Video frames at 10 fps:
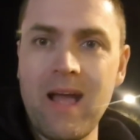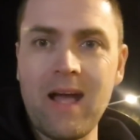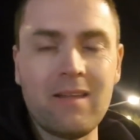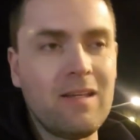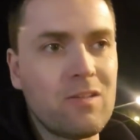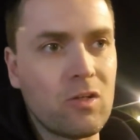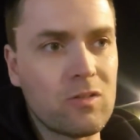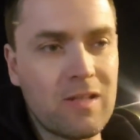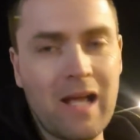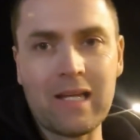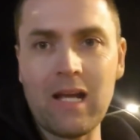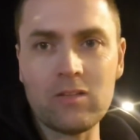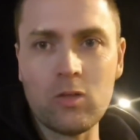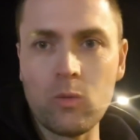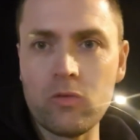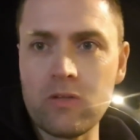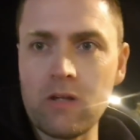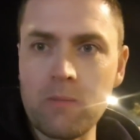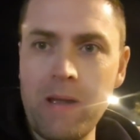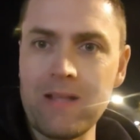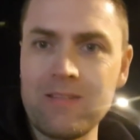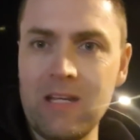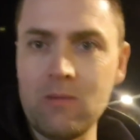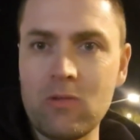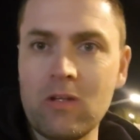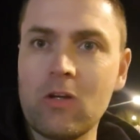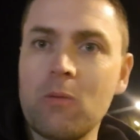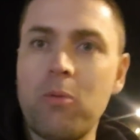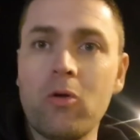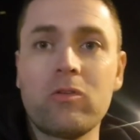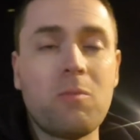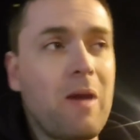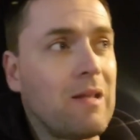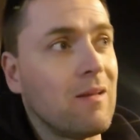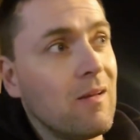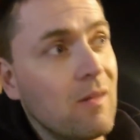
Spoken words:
And these are going to start catching up with us now, the better teams, and they're going to put us to bed.